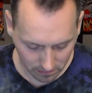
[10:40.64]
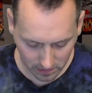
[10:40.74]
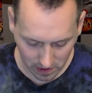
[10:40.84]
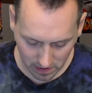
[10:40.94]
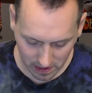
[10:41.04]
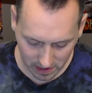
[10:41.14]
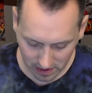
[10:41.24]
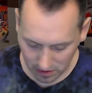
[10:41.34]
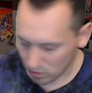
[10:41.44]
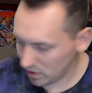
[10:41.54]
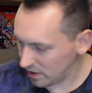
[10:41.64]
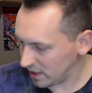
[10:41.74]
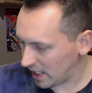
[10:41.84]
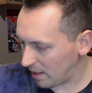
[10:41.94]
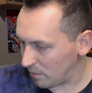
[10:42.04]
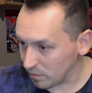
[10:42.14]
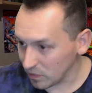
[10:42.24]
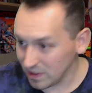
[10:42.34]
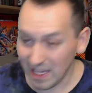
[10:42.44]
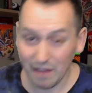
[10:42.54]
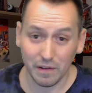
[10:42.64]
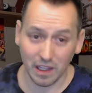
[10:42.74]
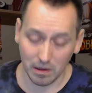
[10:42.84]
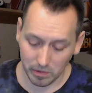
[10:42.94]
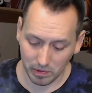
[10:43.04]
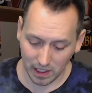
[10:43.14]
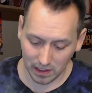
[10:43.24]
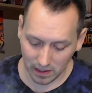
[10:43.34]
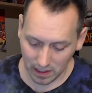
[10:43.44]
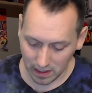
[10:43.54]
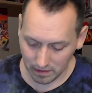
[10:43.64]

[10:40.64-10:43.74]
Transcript: So this is the one that I'm definitely going to be playing tonight,